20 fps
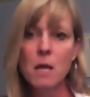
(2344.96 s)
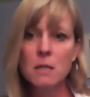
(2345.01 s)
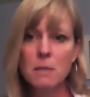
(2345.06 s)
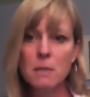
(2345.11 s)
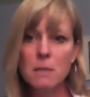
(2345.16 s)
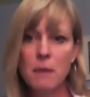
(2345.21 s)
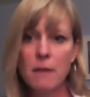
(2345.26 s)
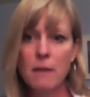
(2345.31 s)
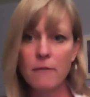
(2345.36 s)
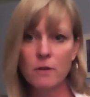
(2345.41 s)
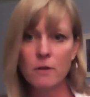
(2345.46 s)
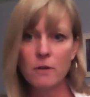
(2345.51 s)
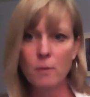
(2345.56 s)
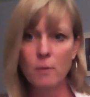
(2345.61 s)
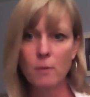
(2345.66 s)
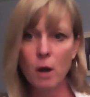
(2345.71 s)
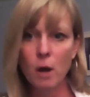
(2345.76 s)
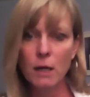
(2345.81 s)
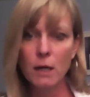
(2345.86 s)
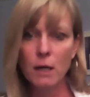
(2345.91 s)
pay for your
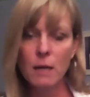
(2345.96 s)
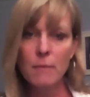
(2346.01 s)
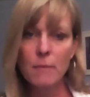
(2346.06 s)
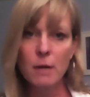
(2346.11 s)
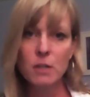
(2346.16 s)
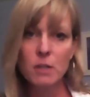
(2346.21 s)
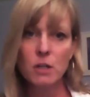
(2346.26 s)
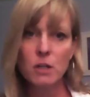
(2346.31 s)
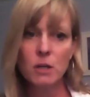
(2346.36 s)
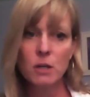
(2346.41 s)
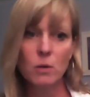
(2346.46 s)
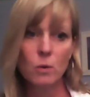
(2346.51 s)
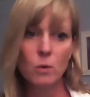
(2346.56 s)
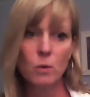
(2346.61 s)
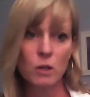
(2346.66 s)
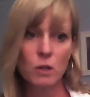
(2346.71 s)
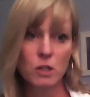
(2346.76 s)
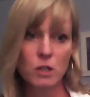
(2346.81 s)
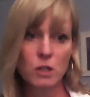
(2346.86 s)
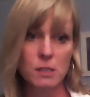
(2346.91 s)
marketing budget, or
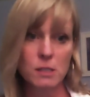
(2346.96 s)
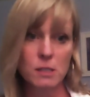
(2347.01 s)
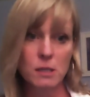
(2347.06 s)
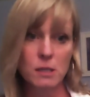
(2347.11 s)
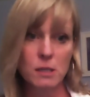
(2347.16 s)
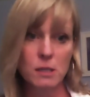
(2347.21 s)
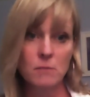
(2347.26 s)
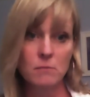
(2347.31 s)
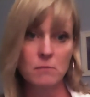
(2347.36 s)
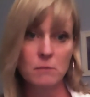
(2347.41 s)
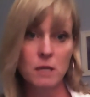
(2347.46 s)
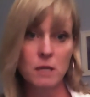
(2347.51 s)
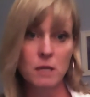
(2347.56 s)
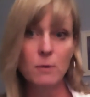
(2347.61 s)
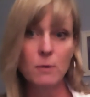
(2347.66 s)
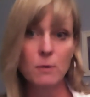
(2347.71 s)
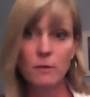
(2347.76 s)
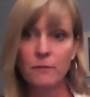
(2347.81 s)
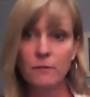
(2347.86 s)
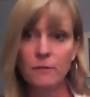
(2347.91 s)
just to keep you
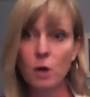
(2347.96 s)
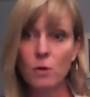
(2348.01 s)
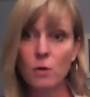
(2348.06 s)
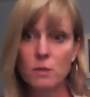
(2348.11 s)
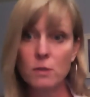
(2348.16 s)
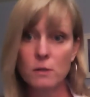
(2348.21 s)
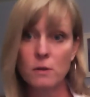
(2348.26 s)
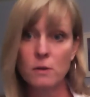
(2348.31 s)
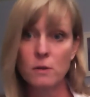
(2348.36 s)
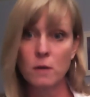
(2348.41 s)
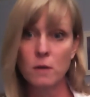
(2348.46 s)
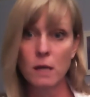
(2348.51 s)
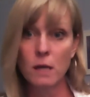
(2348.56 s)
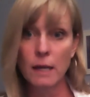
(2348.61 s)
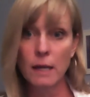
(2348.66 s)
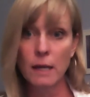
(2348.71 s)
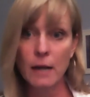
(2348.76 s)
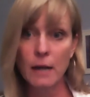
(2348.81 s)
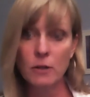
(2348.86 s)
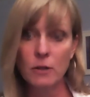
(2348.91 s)
afloat so that you can get
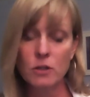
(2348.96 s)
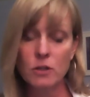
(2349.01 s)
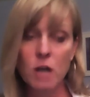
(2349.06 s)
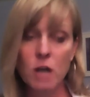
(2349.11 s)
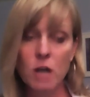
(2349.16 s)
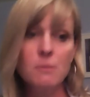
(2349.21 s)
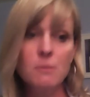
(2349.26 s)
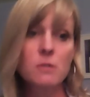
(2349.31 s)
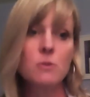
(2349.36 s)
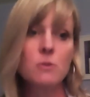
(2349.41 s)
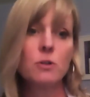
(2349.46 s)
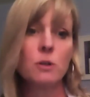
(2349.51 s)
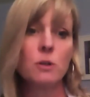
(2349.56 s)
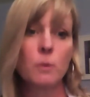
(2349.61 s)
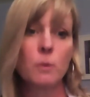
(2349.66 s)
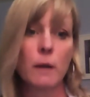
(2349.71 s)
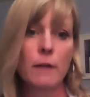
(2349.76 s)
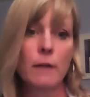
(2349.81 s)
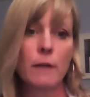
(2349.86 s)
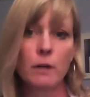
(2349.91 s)
out of your job sooner, or
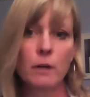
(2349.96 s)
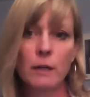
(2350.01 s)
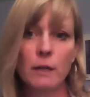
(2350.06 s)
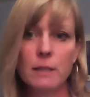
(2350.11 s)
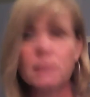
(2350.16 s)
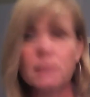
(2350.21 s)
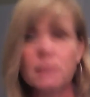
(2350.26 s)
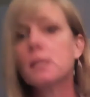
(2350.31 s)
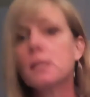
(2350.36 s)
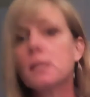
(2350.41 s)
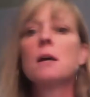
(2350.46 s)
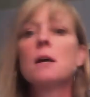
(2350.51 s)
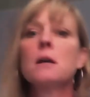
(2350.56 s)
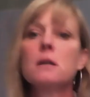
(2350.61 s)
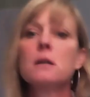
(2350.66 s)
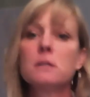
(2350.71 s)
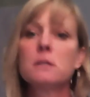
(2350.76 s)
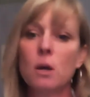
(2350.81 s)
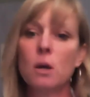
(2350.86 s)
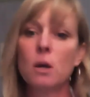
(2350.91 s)
whatever it is.
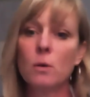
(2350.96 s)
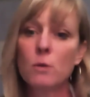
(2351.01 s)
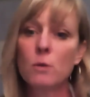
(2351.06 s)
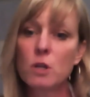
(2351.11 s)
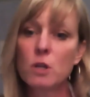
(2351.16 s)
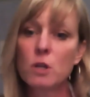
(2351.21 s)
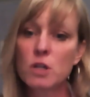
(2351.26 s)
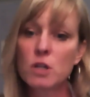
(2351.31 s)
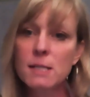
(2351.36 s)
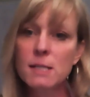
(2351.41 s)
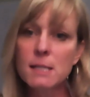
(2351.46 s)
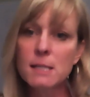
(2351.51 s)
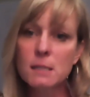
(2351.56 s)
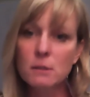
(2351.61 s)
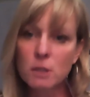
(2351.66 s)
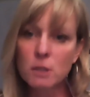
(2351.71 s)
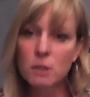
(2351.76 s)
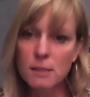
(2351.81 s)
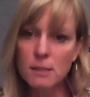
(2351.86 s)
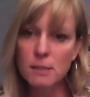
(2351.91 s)
So just as a
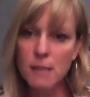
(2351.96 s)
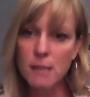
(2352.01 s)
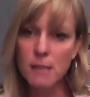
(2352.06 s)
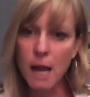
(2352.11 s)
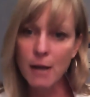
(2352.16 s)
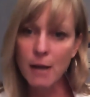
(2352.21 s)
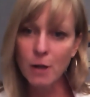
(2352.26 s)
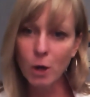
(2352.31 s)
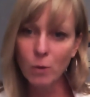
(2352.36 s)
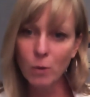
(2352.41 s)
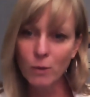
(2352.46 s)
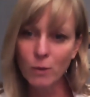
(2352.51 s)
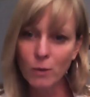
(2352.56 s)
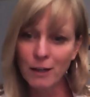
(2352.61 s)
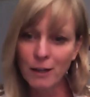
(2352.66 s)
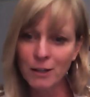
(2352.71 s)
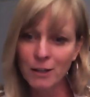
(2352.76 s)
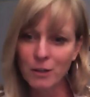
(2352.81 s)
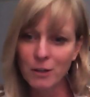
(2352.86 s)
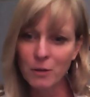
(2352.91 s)
little side note, we're not going
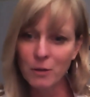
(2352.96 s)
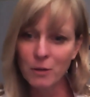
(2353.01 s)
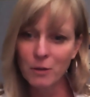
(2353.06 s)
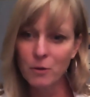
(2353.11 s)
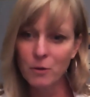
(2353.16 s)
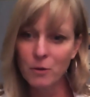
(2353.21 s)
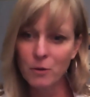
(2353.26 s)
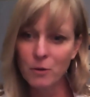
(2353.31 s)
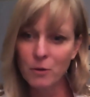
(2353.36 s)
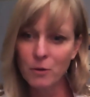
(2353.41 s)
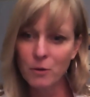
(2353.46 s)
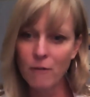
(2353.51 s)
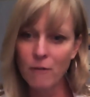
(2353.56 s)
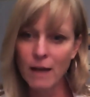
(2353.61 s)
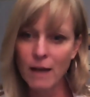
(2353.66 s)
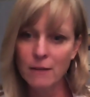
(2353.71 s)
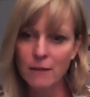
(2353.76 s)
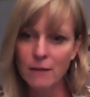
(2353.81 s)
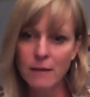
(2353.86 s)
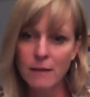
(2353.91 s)
to go through all of that.
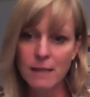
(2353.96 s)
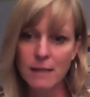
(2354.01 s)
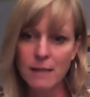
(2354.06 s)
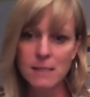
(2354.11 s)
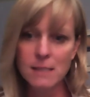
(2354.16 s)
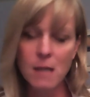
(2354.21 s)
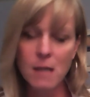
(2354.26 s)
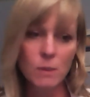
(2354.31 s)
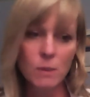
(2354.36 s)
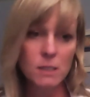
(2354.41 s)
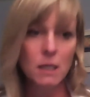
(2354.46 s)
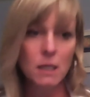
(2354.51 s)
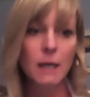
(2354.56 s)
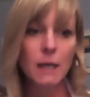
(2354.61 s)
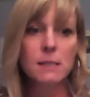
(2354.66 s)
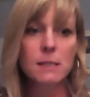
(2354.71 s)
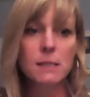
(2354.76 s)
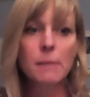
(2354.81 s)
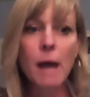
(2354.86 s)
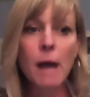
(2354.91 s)
That's not what tonight
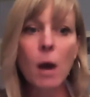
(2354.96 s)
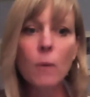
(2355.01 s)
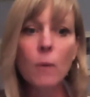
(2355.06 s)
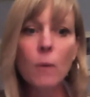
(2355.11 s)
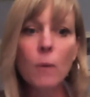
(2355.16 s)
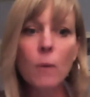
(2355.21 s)
is about,